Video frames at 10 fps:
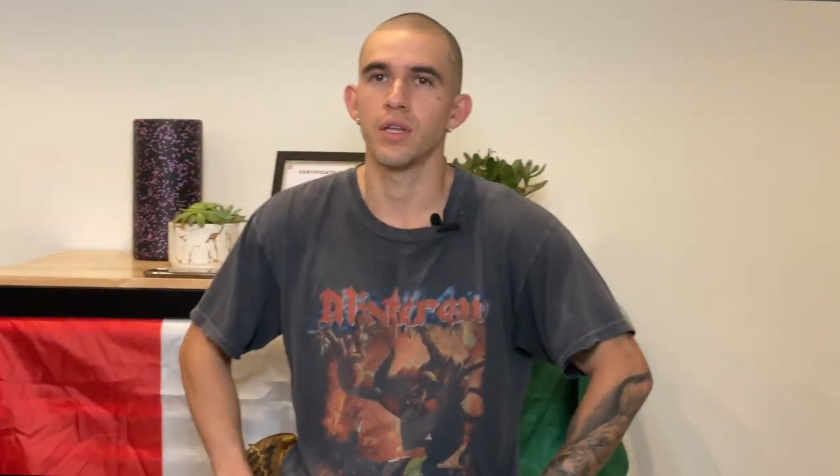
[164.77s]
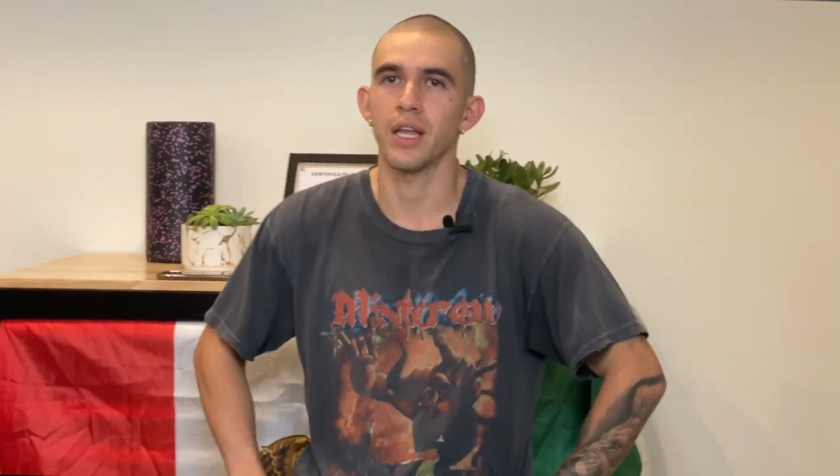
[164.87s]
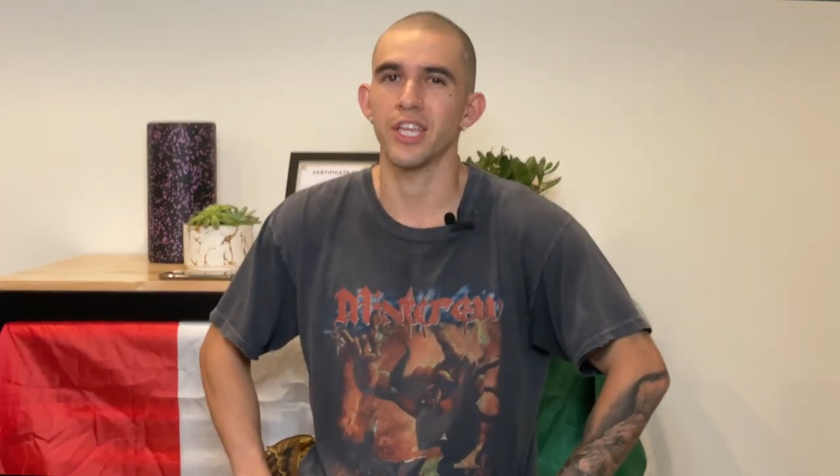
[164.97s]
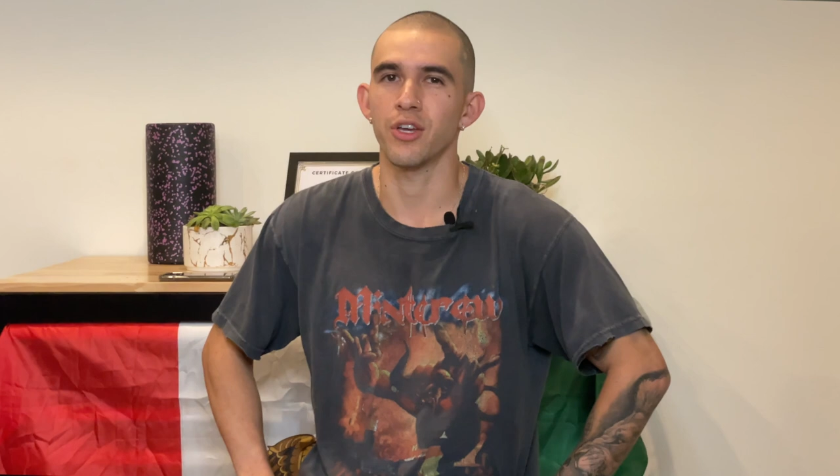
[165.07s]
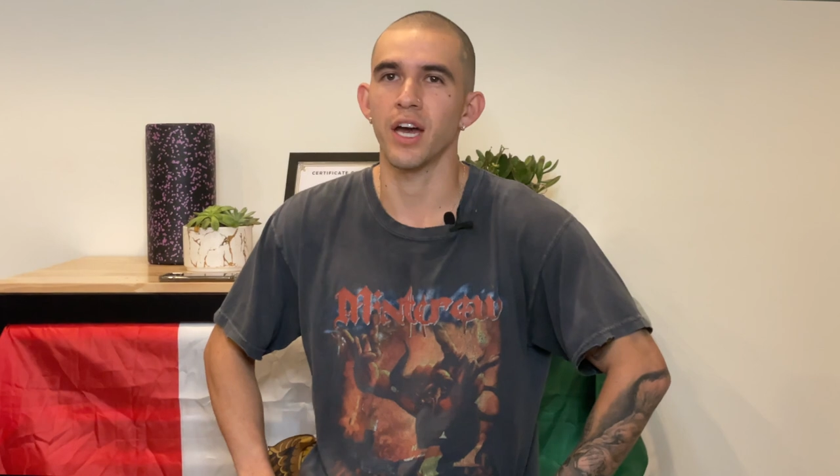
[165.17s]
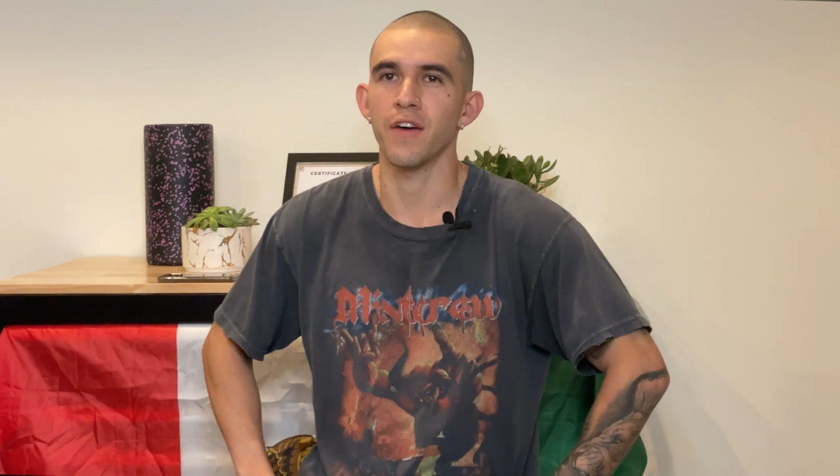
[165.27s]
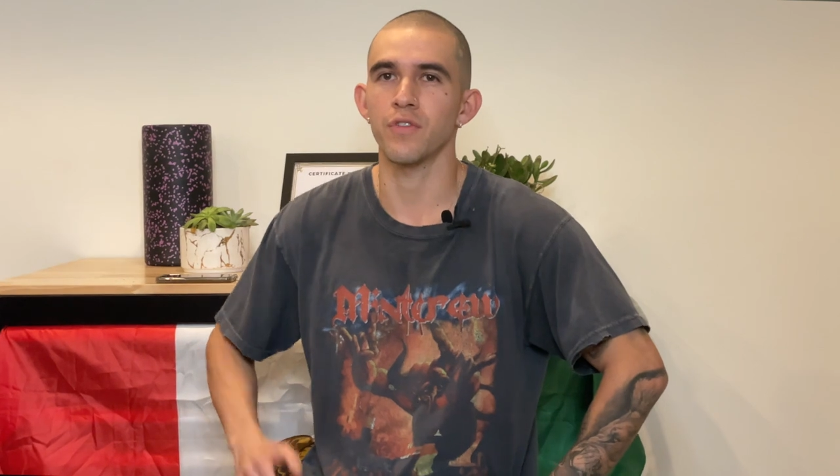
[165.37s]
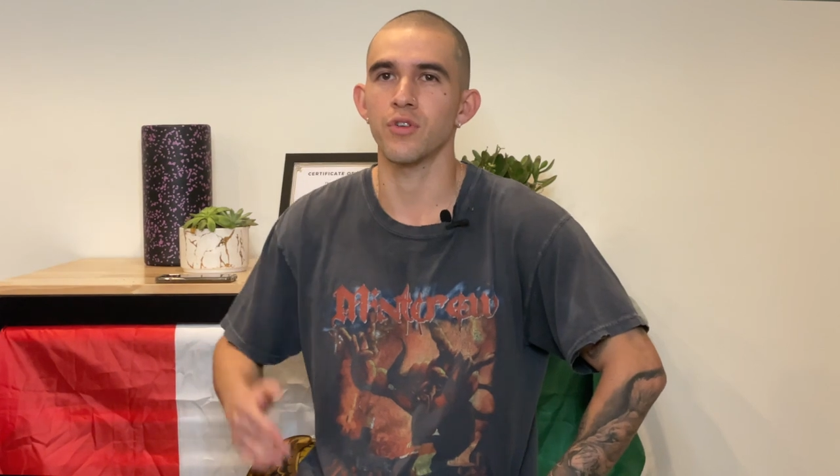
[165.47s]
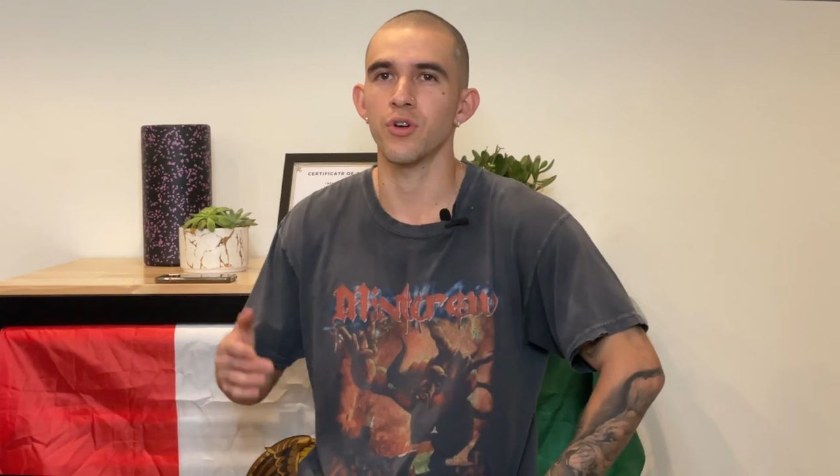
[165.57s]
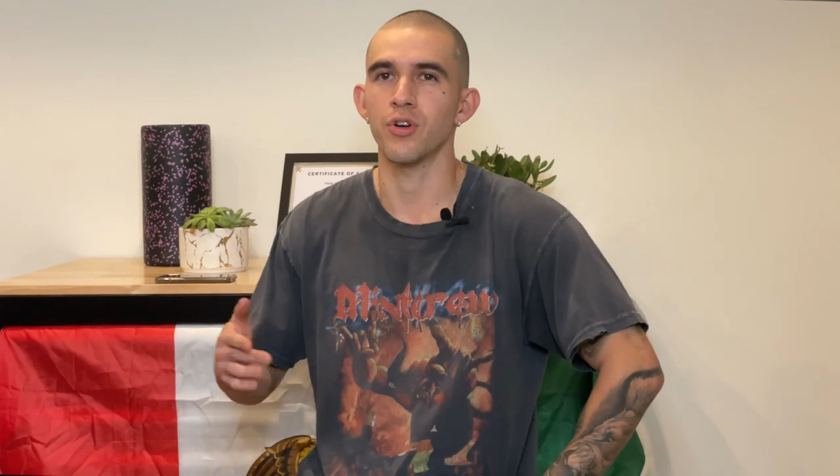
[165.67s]
Like you have
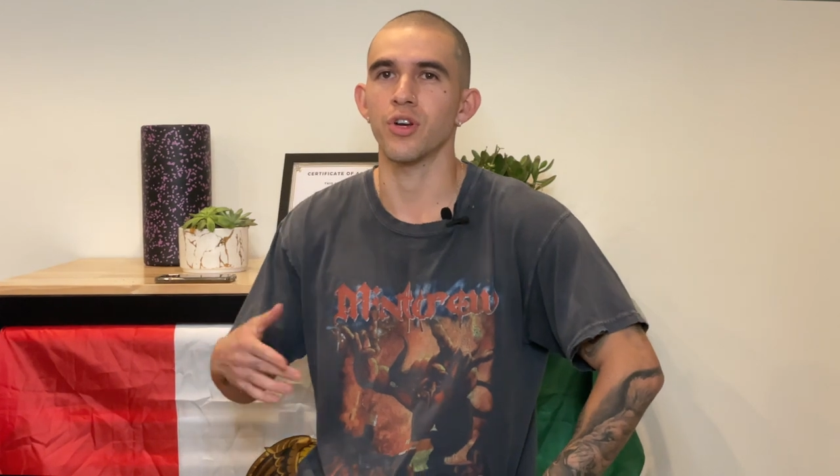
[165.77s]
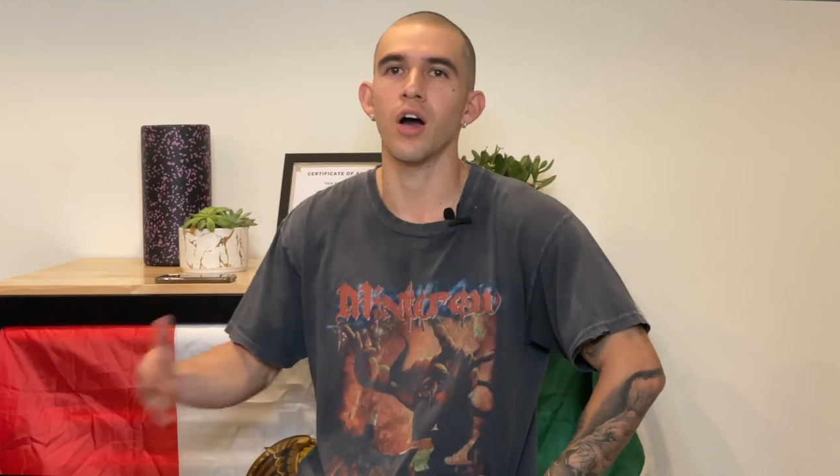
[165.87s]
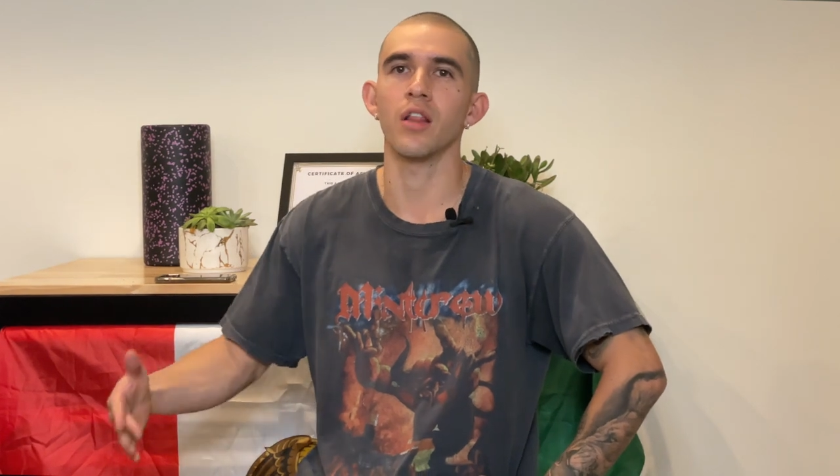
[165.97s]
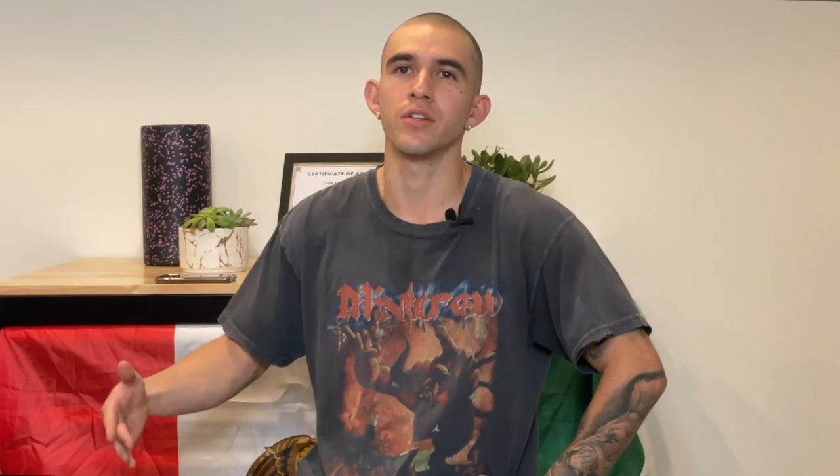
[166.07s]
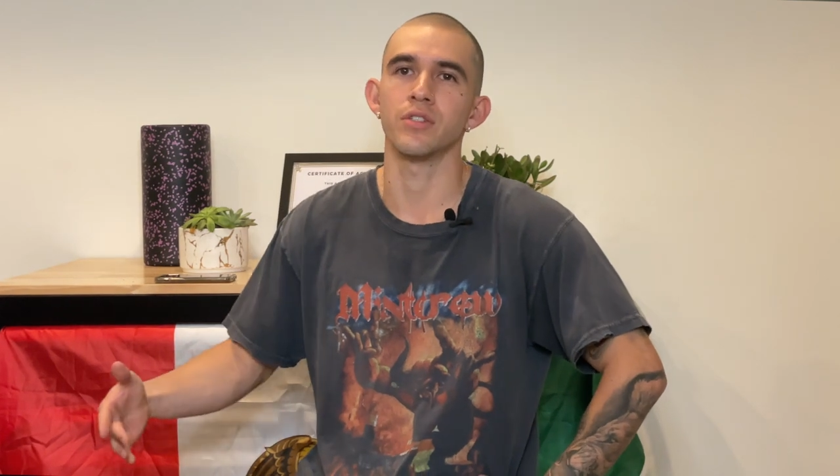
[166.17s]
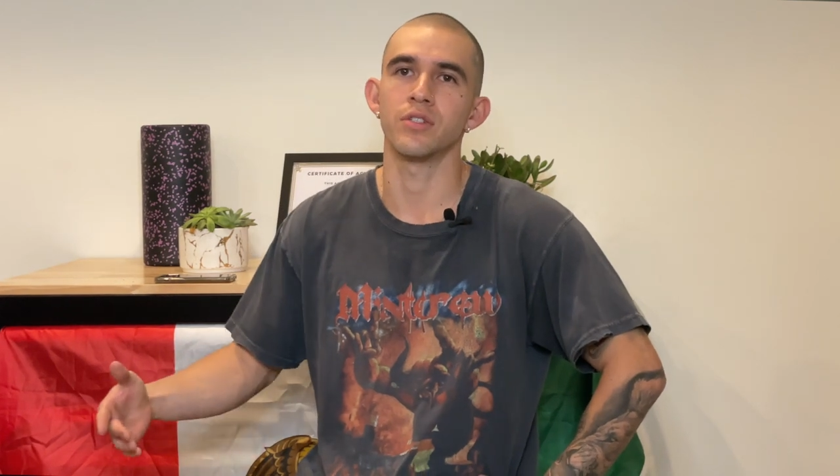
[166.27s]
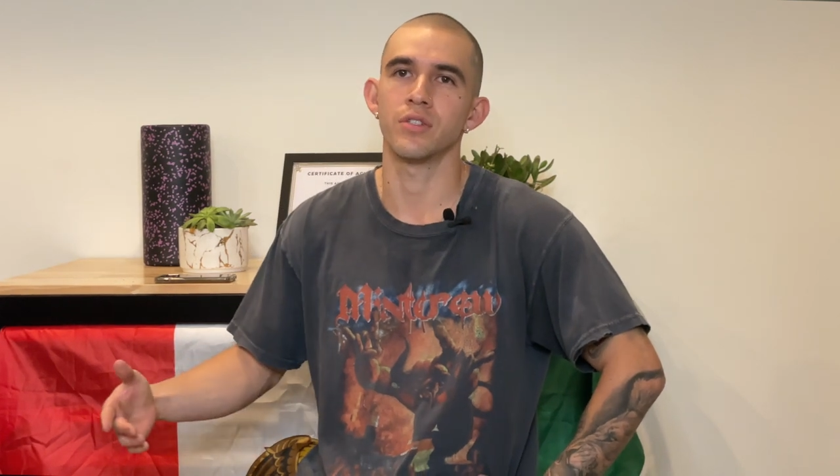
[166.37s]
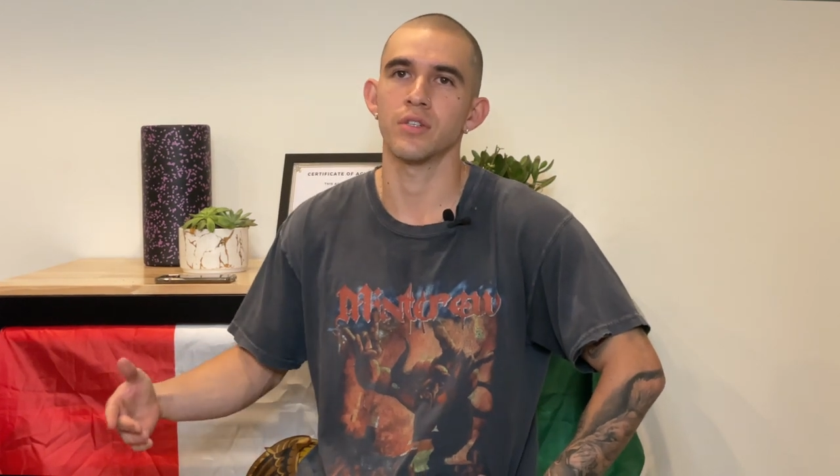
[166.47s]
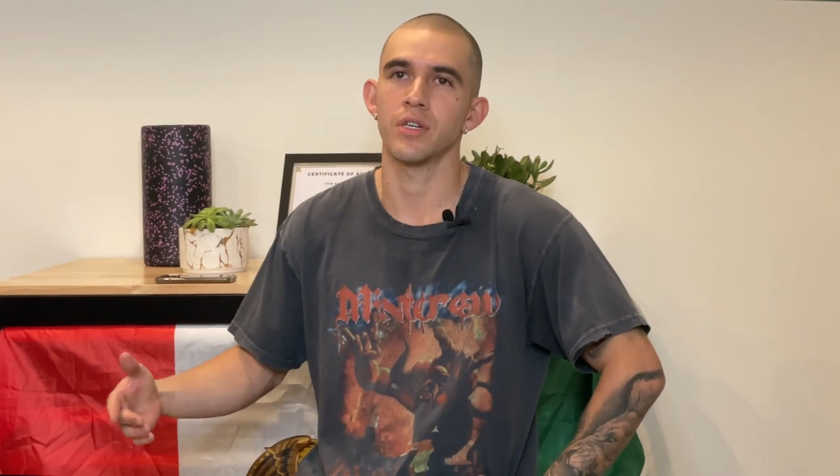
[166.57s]
to go to college